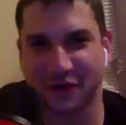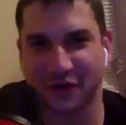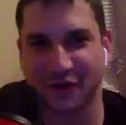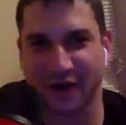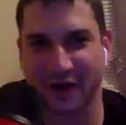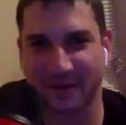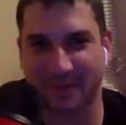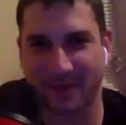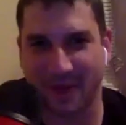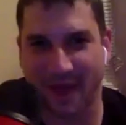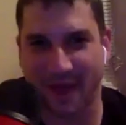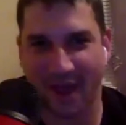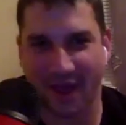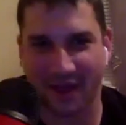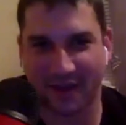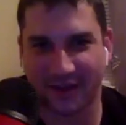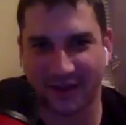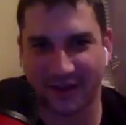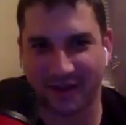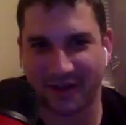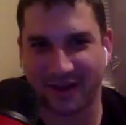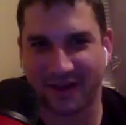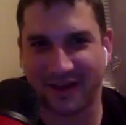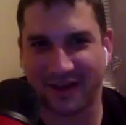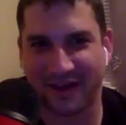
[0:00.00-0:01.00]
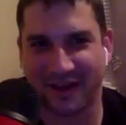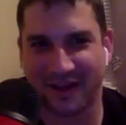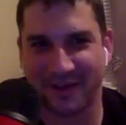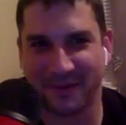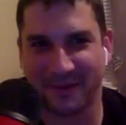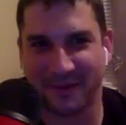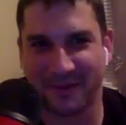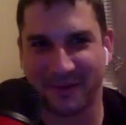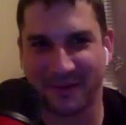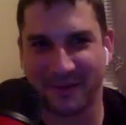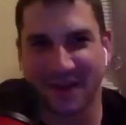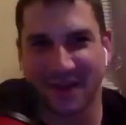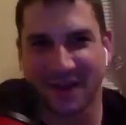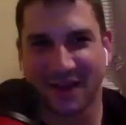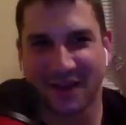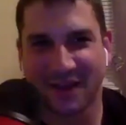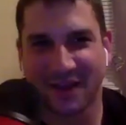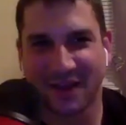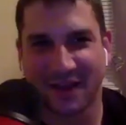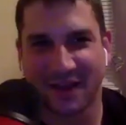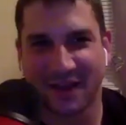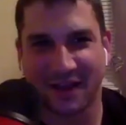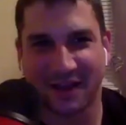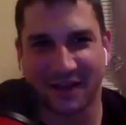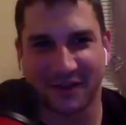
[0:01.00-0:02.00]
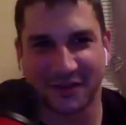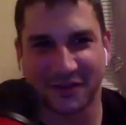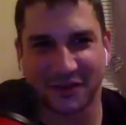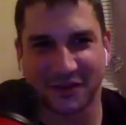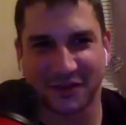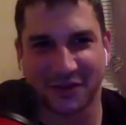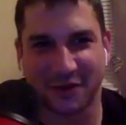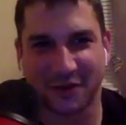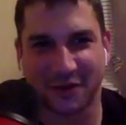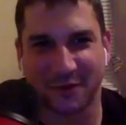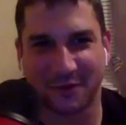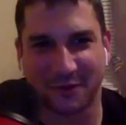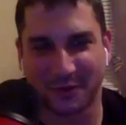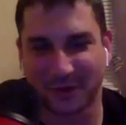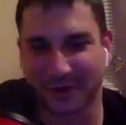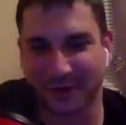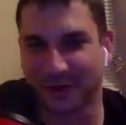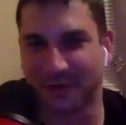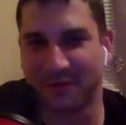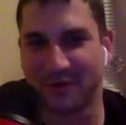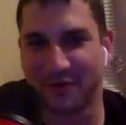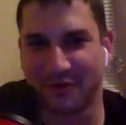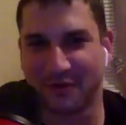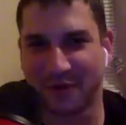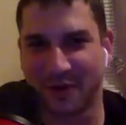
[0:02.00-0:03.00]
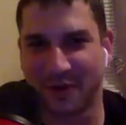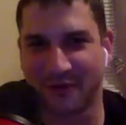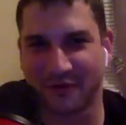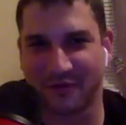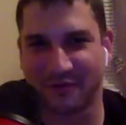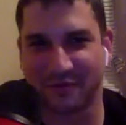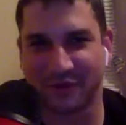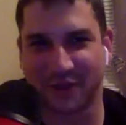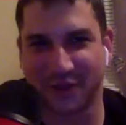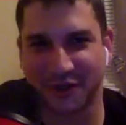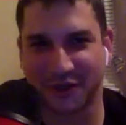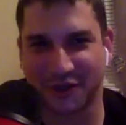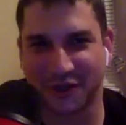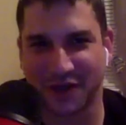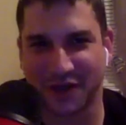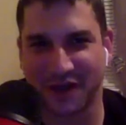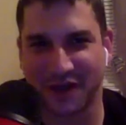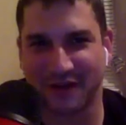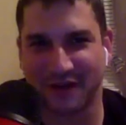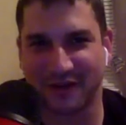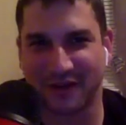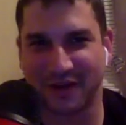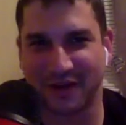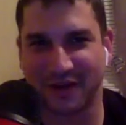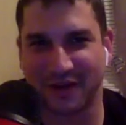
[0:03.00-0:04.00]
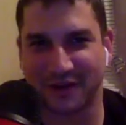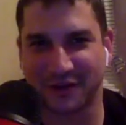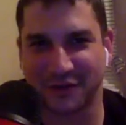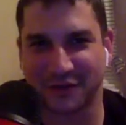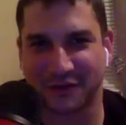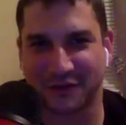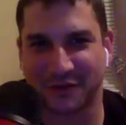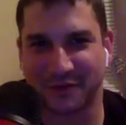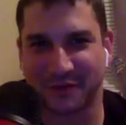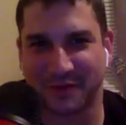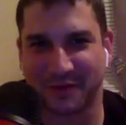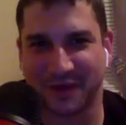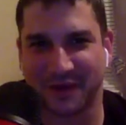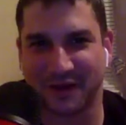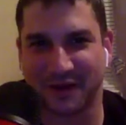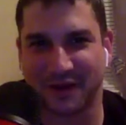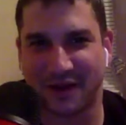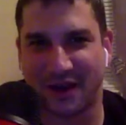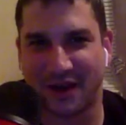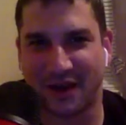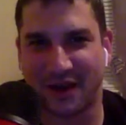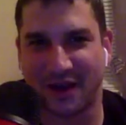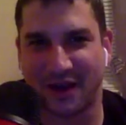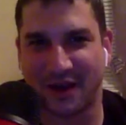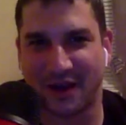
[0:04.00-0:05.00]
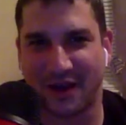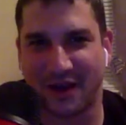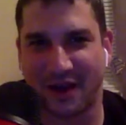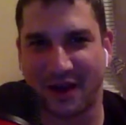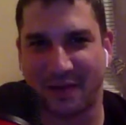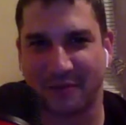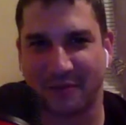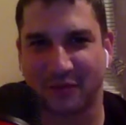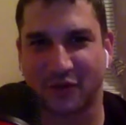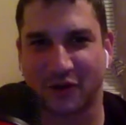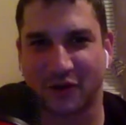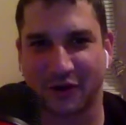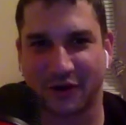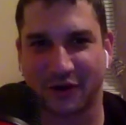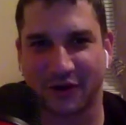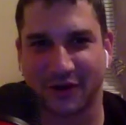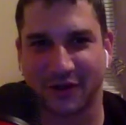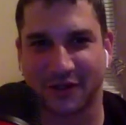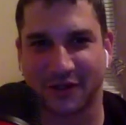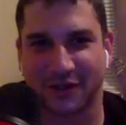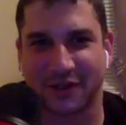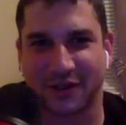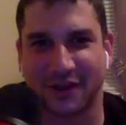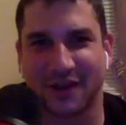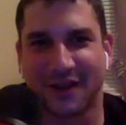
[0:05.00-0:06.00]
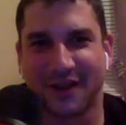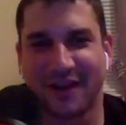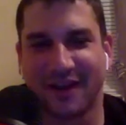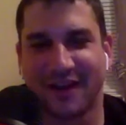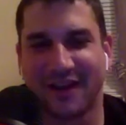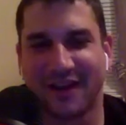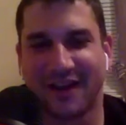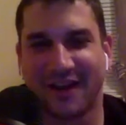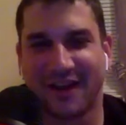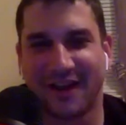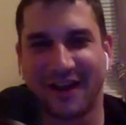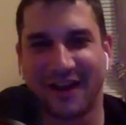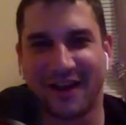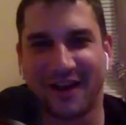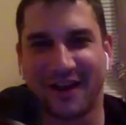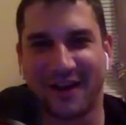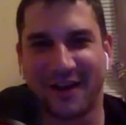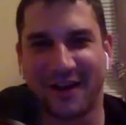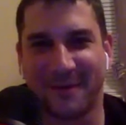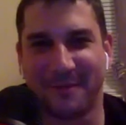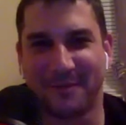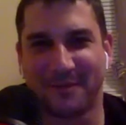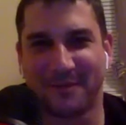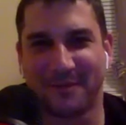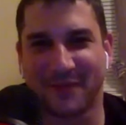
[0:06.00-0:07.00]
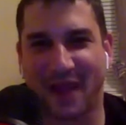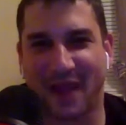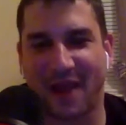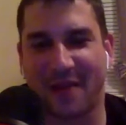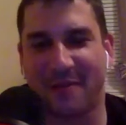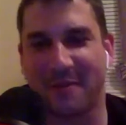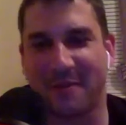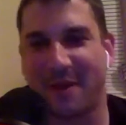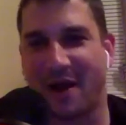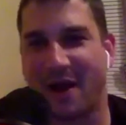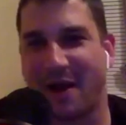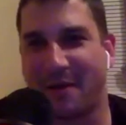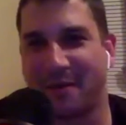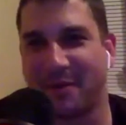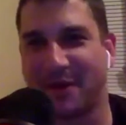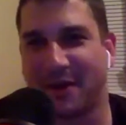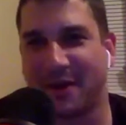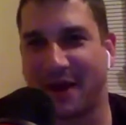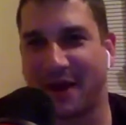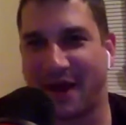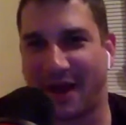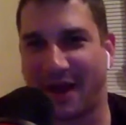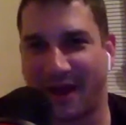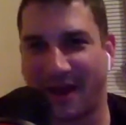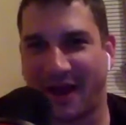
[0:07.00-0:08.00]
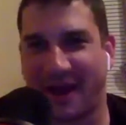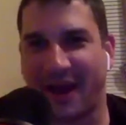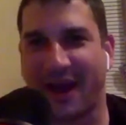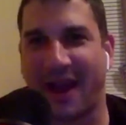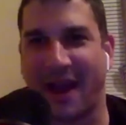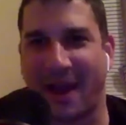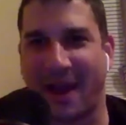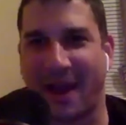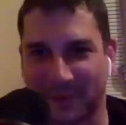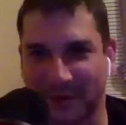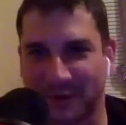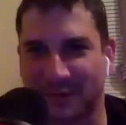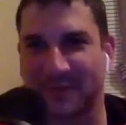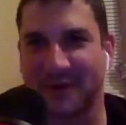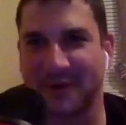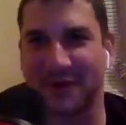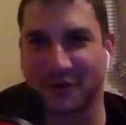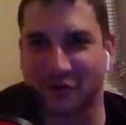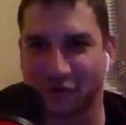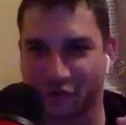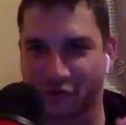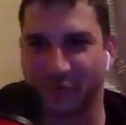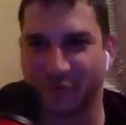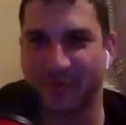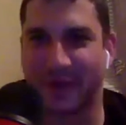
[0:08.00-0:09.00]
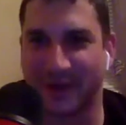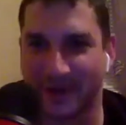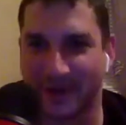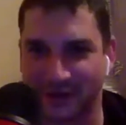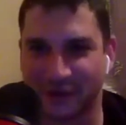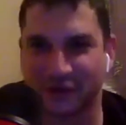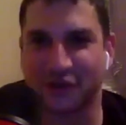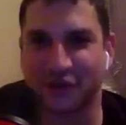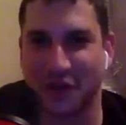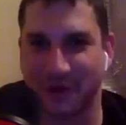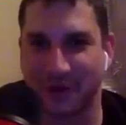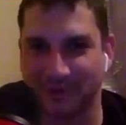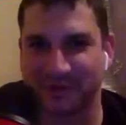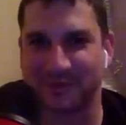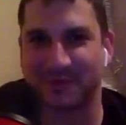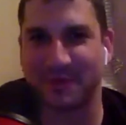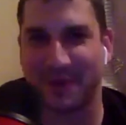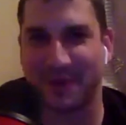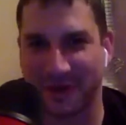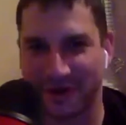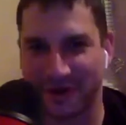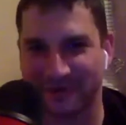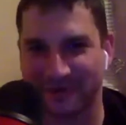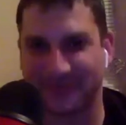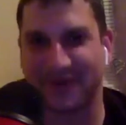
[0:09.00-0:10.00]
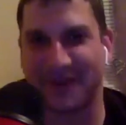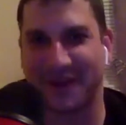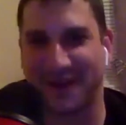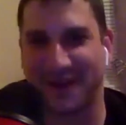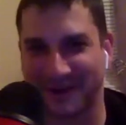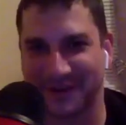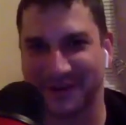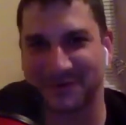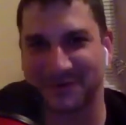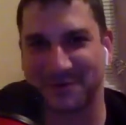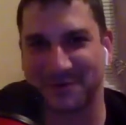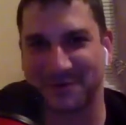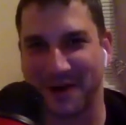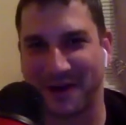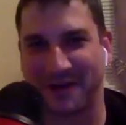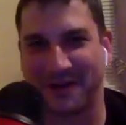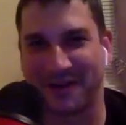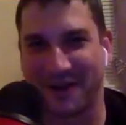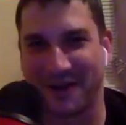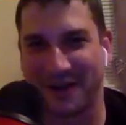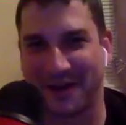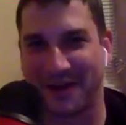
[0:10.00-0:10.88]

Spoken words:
Greg Pak. So we're gonna move away from Bloodshot just for a bit. I'm curious. I happen to be a tremendous James Bond fan as well.